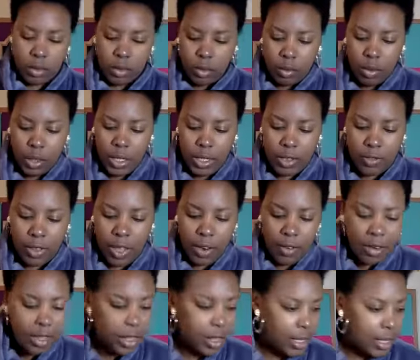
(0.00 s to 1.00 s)
Because if
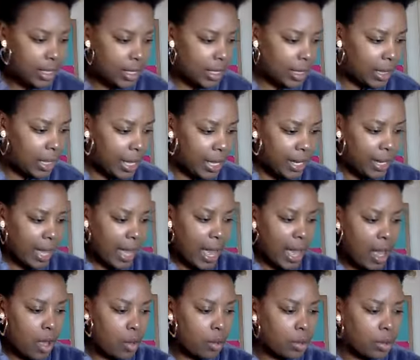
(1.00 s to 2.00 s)
everything is laid
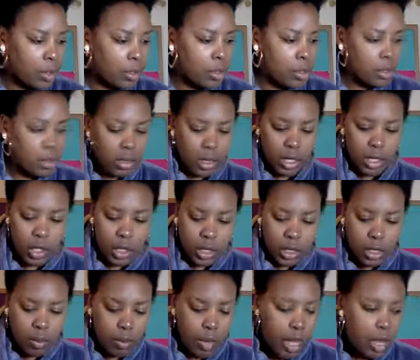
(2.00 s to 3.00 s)
out, it's
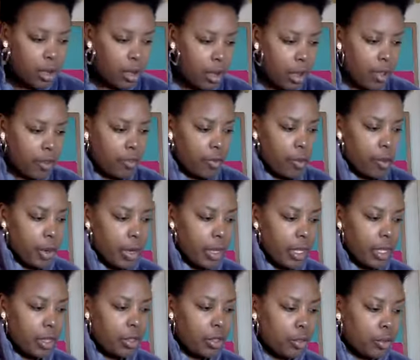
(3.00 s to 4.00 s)
just a matter of
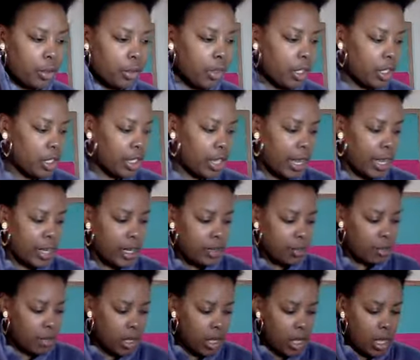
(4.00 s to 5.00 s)
working through each
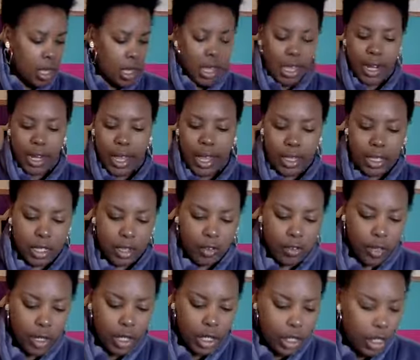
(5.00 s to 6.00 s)
item. And as I
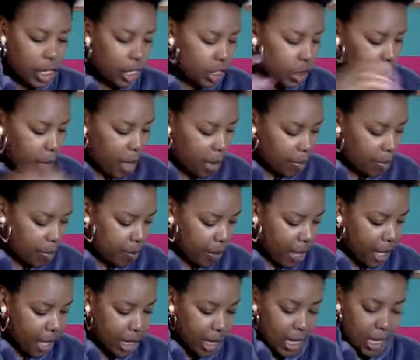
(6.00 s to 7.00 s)
finish, I just pop it
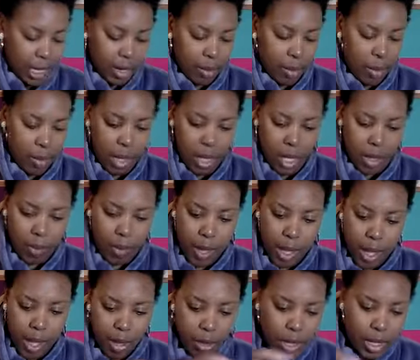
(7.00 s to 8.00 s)
back in my makeup
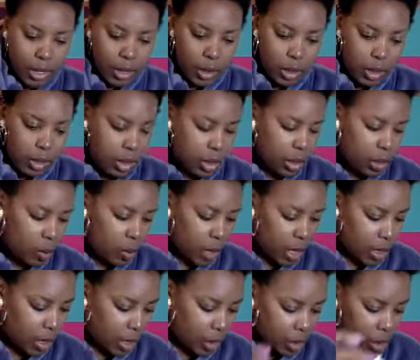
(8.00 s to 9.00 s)
bag. That's the way
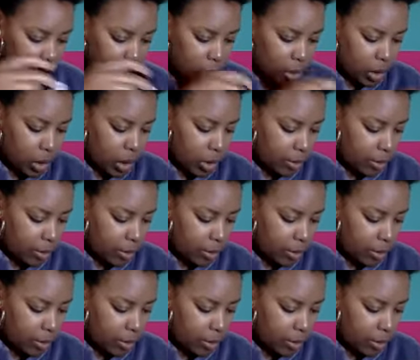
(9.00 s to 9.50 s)
I like to do it.